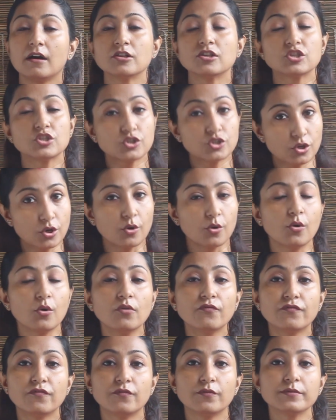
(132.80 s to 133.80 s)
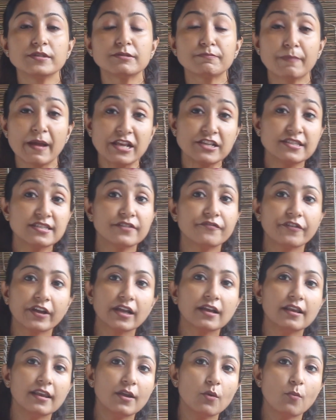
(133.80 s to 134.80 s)
So
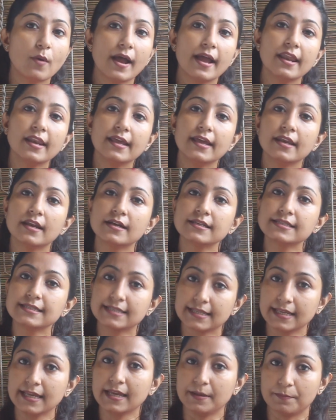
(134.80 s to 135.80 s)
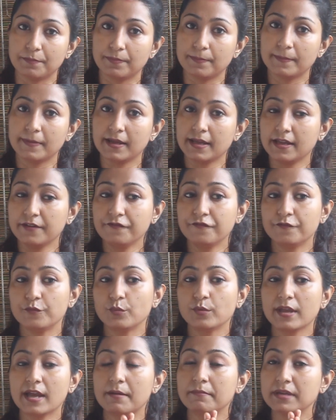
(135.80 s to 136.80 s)
specifically while in our sleep, if
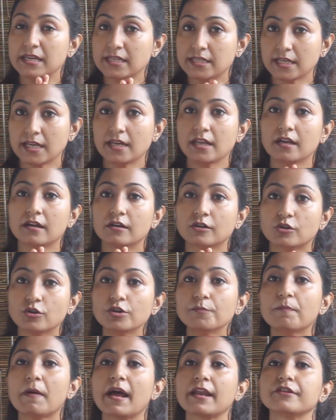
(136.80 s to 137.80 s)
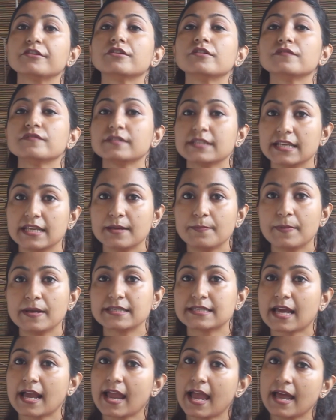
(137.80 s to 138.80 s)
we are maintaining a good pattern of sleep,
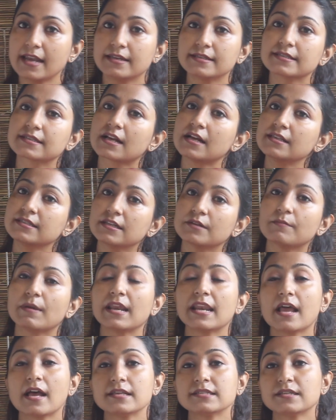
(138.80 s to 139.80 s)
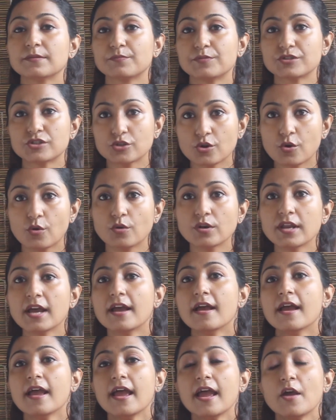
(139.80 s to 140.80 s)
as I had discussed in my last episode,
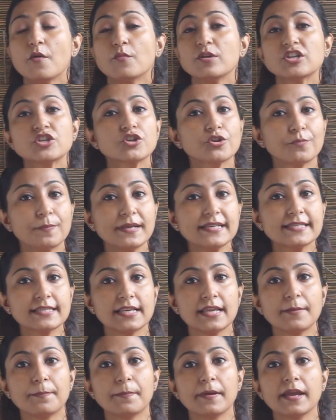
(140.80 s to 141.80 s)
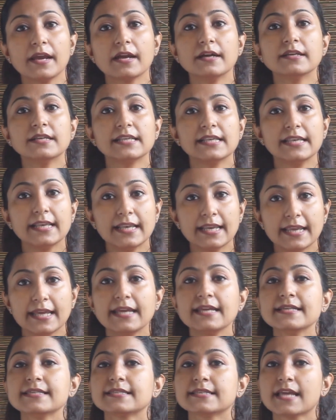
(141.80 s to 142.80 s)
we should be sleeping at
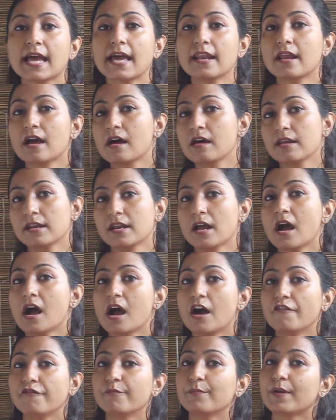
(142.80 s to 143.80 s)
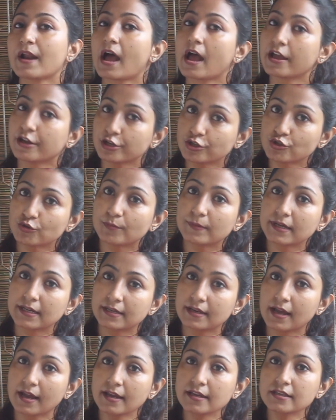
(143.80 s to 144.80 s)
least an hour and a half prior to
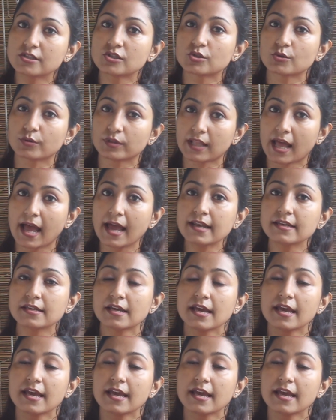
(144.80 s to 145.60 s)
midnight, so that